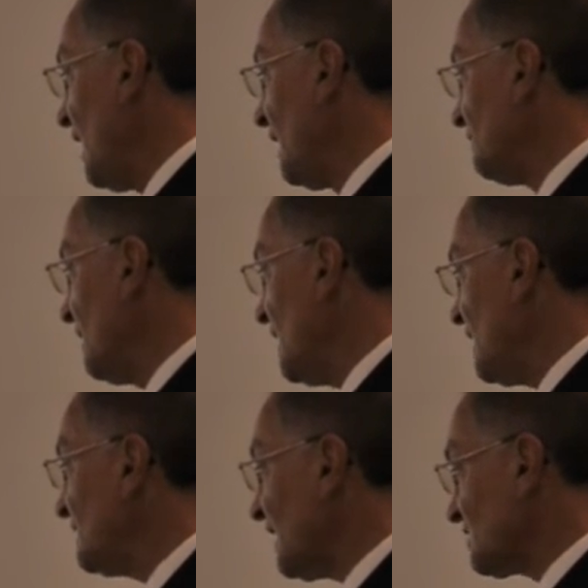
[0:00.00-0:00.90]

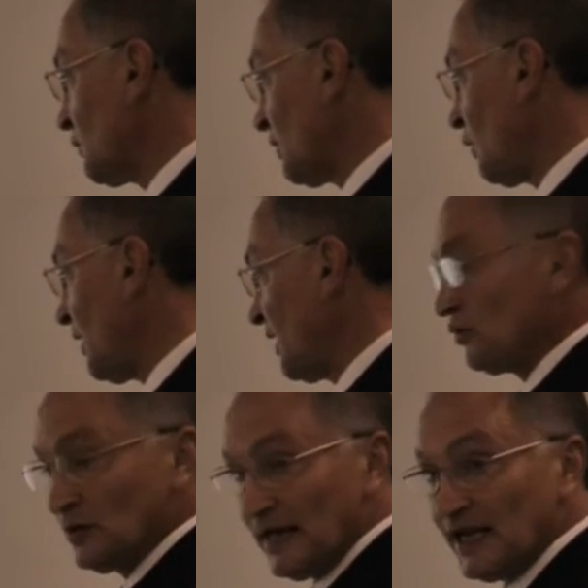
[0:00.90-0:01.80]
It does require
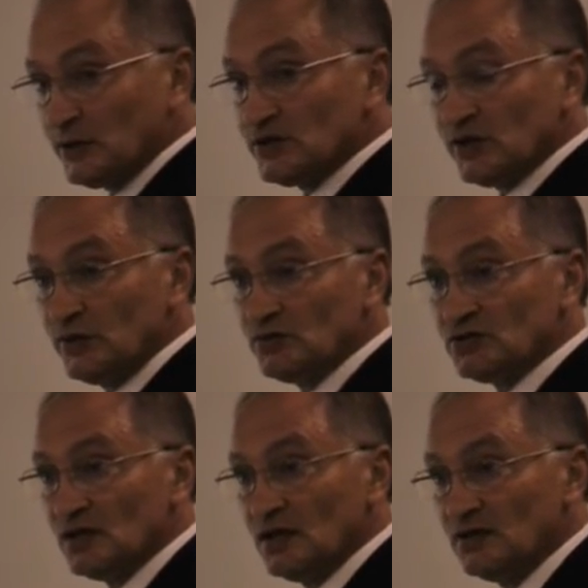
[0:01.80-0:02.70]
good language skills.